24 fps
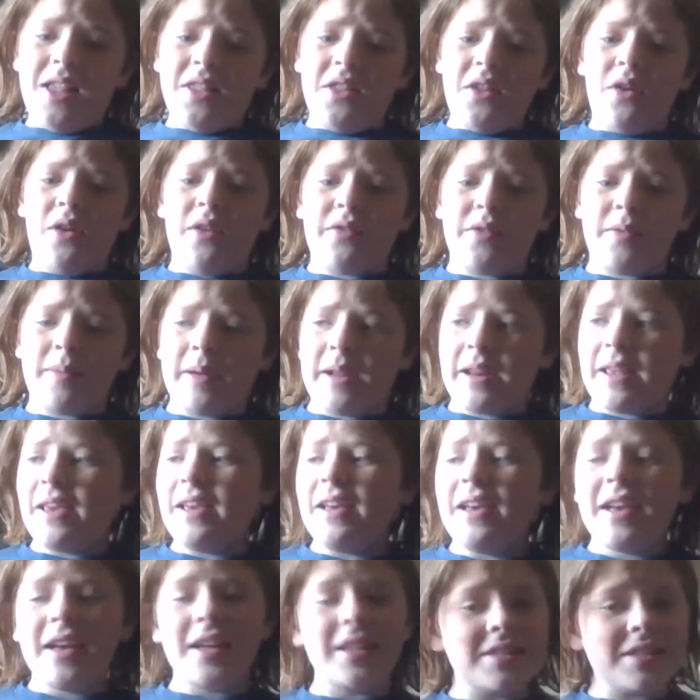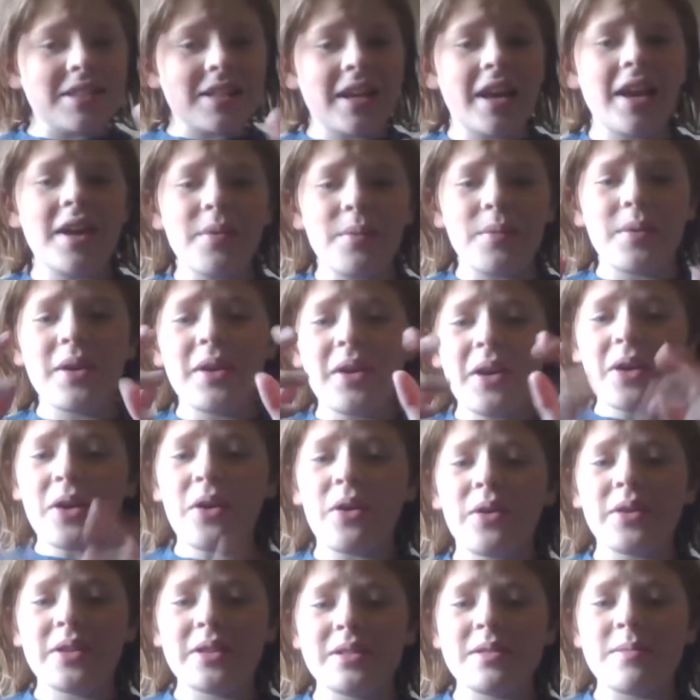Hello, everybody, and today we
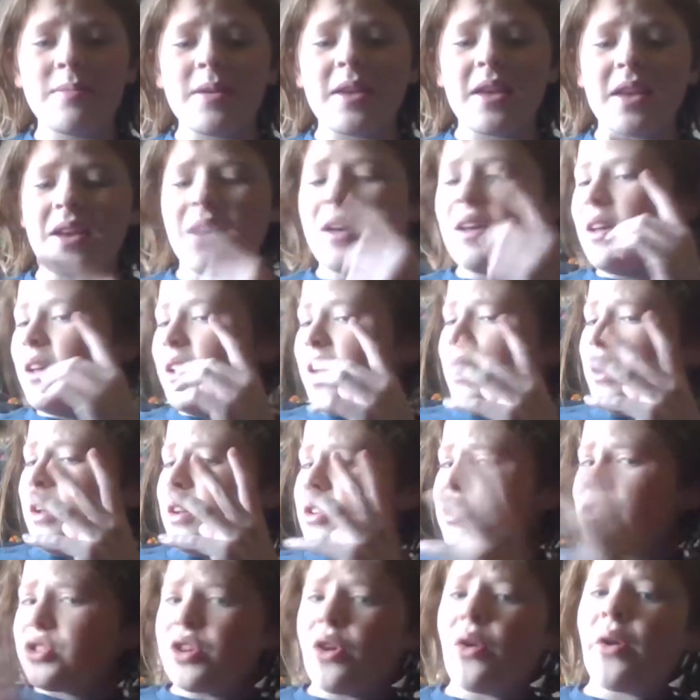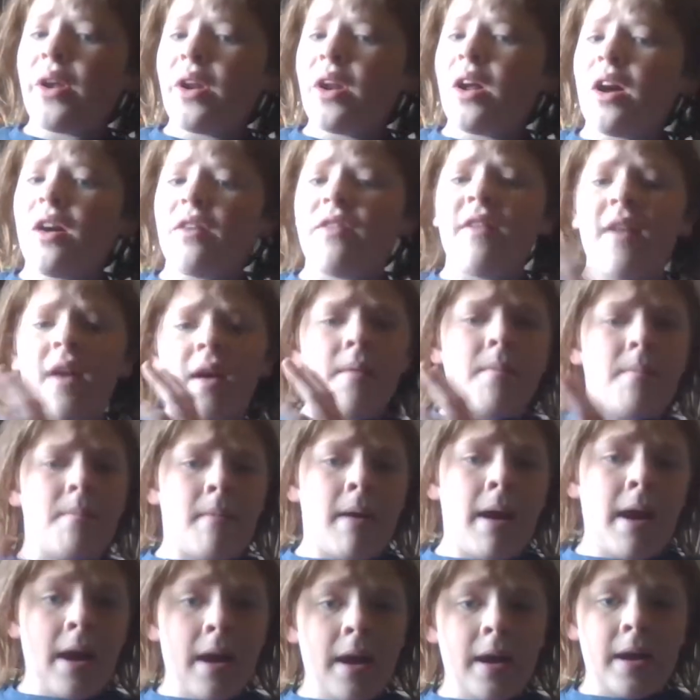are going to be showing off
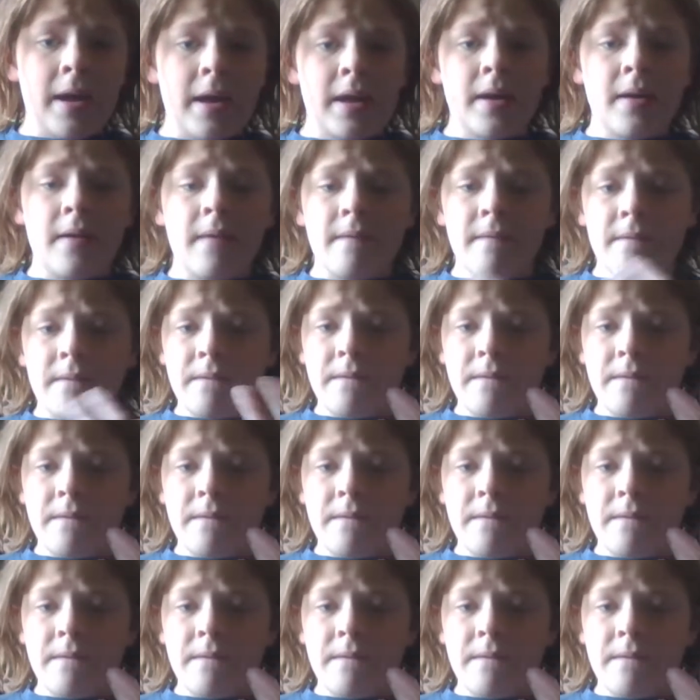my